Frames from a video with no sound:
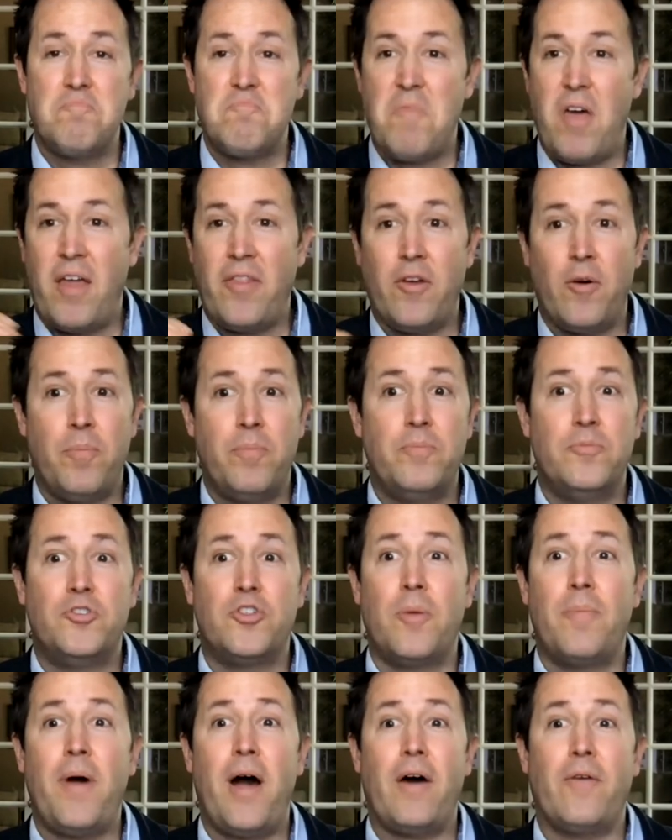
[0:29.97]
and they'll
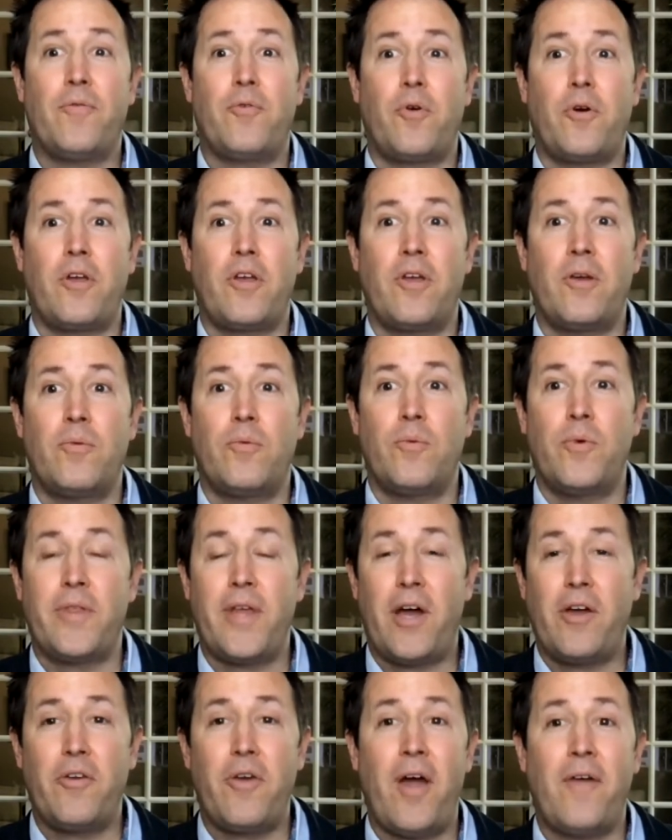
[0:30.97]
drip out for you
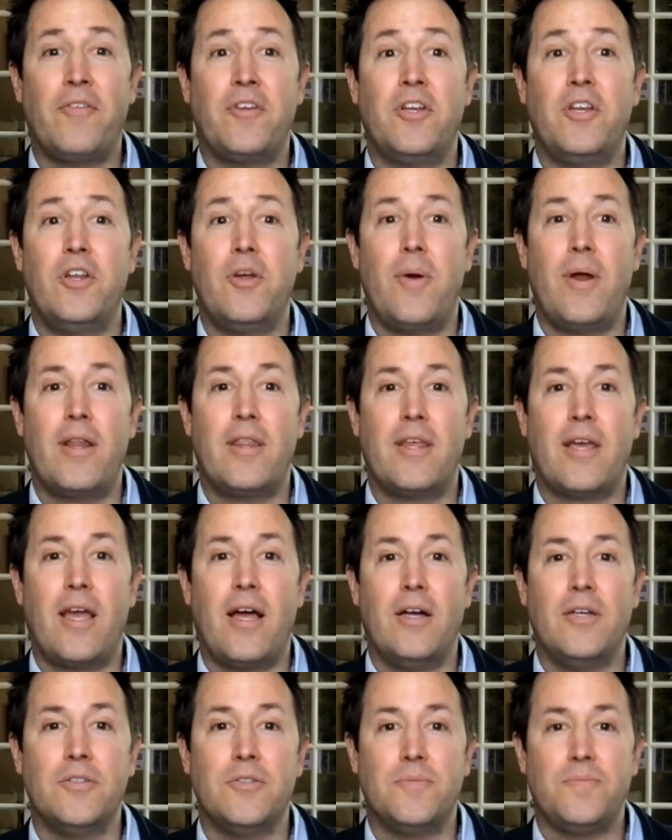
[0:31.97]
without you having to do anything
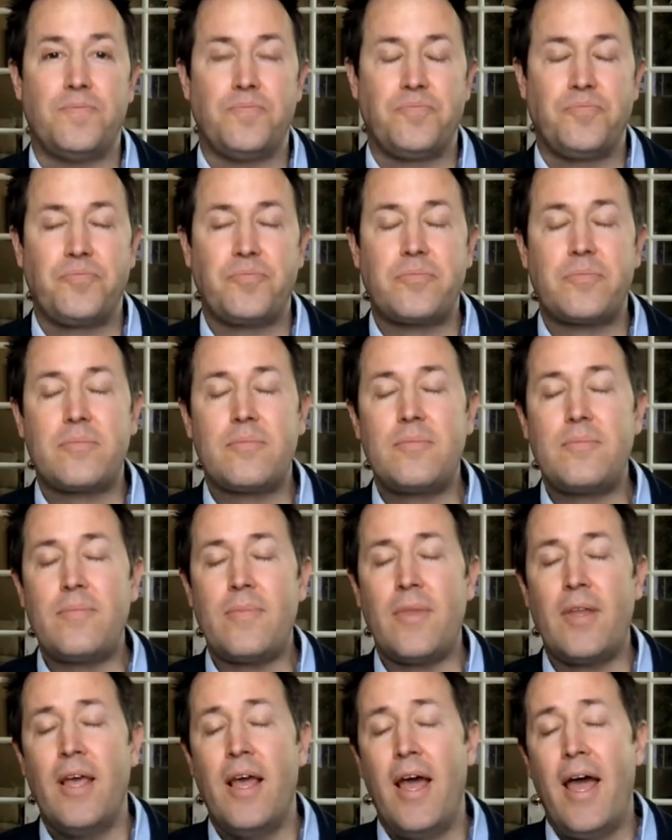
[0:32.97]
else.
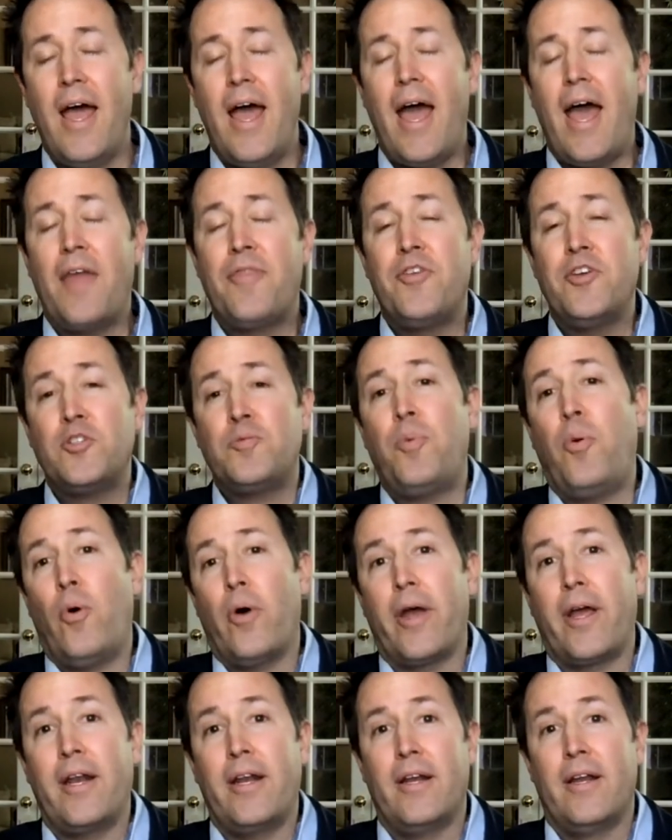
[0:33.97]
At this
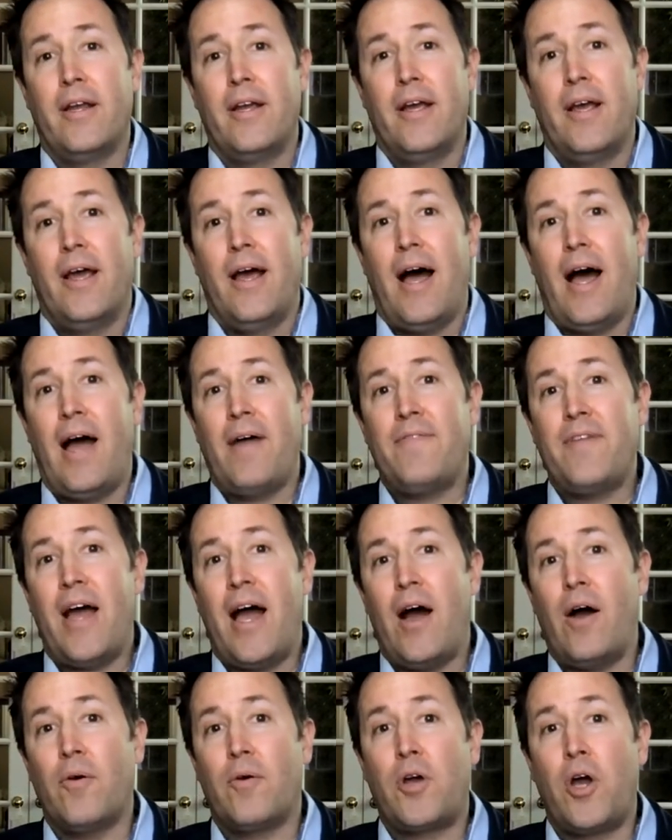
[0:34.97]
point, I've
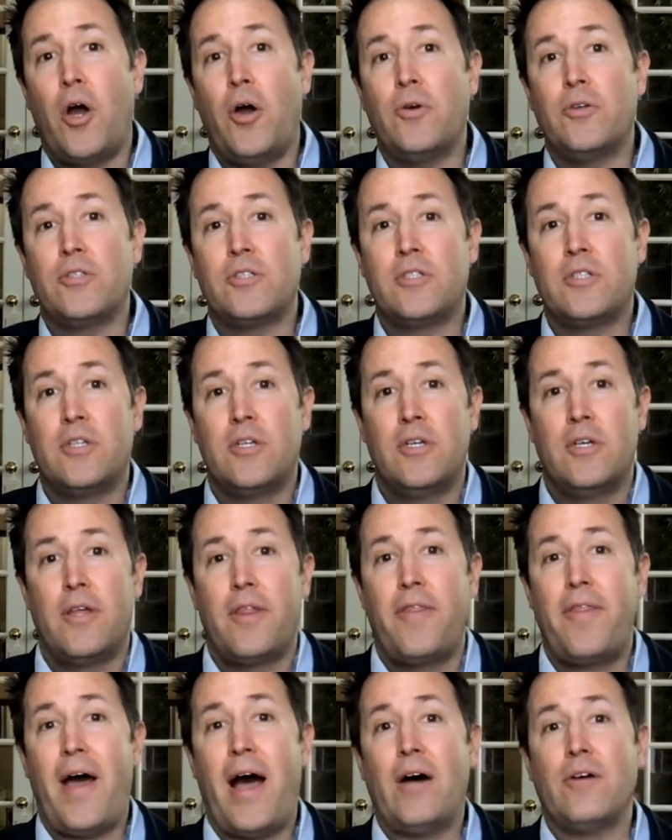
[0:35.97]
now coached
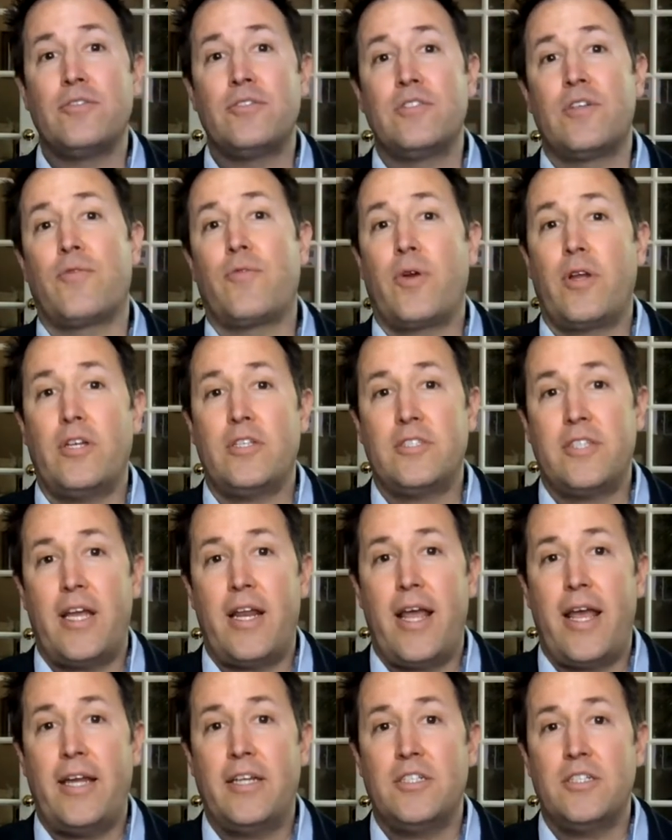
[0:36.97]
thousands of real estate
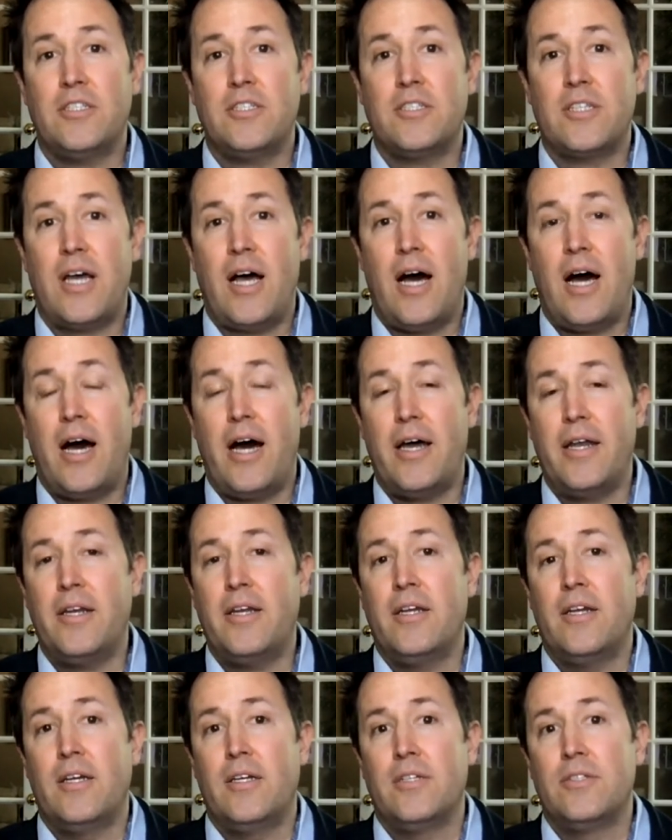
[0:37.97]
agents on